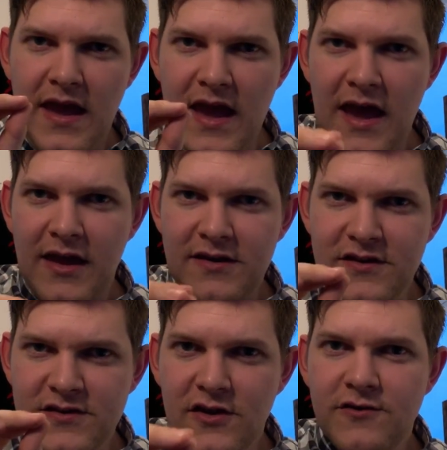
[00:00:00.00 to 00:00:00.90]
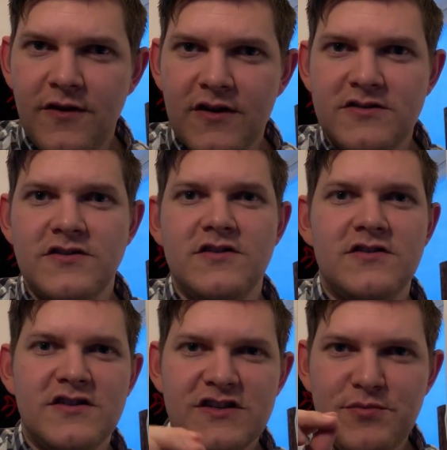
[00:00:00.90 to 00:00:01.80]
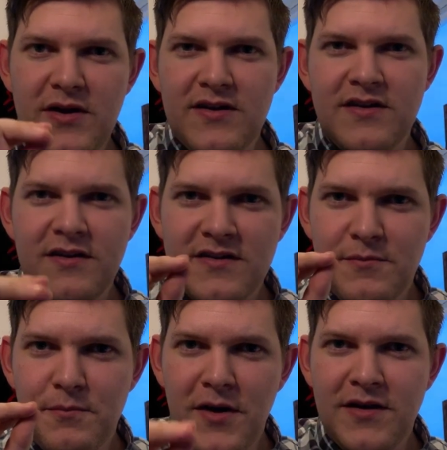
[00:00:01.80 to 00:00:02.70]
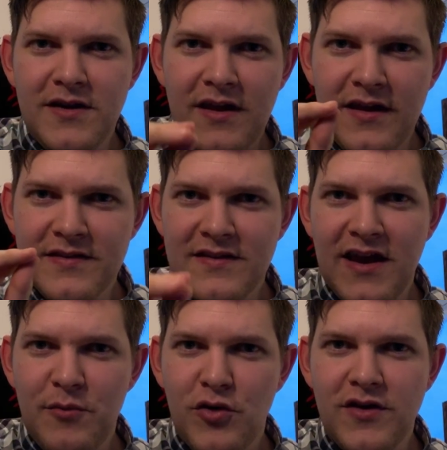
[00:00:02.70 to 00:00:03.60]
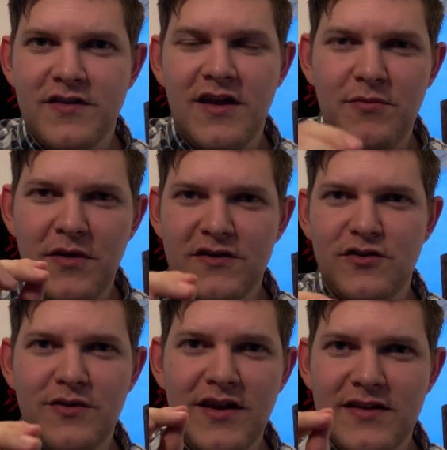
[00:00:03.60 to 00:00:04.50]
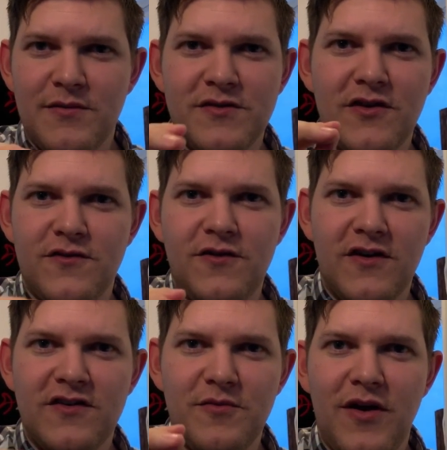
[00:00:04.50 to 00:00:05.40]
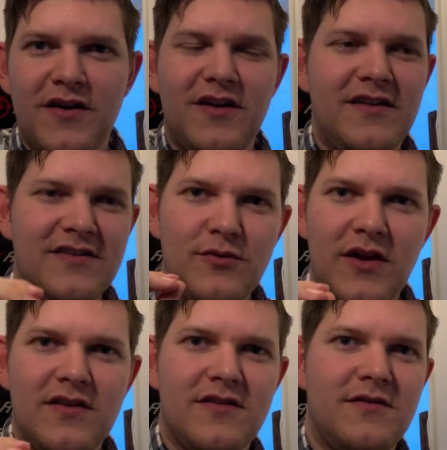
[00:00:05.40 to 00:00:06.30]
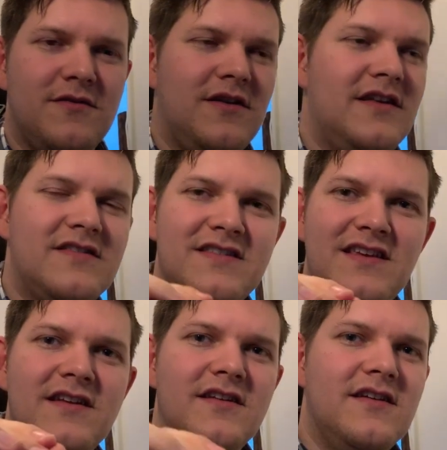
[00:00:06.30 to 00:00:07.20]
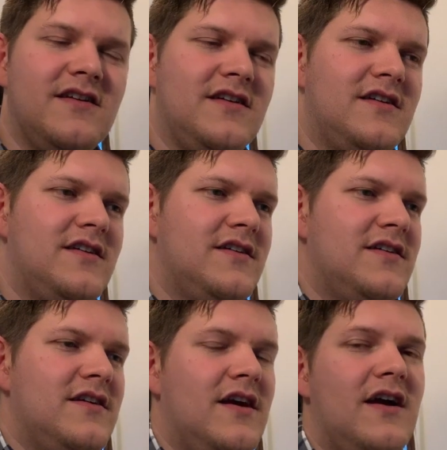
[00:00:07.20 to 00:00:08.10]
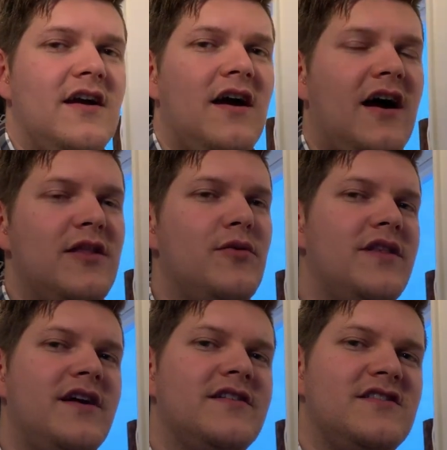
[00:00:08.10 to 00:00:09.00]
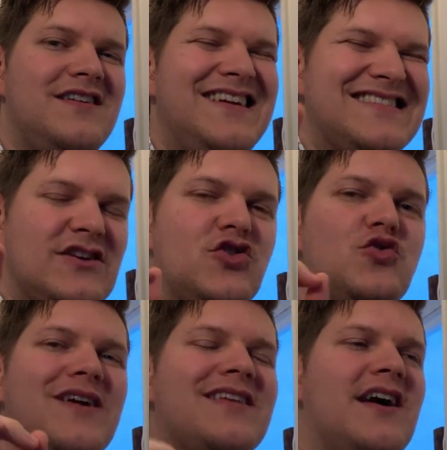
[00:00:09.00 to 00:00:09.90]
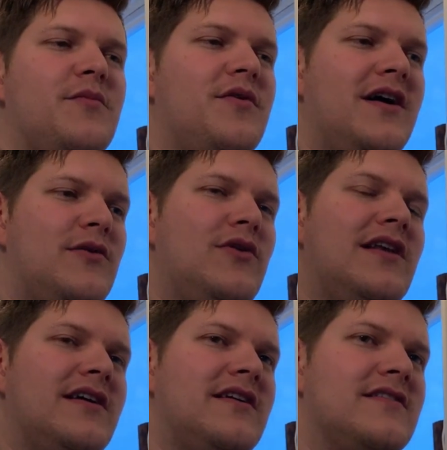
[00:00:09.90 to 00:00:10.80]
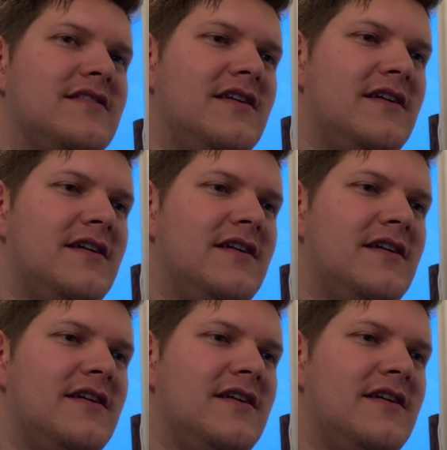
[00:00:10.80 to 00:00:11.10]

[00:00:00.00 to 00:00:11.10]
Add the search function, spend money and time on it, and make sure we get the search function back. It's great, it's needed. Other than that, it's a great app. I really like it.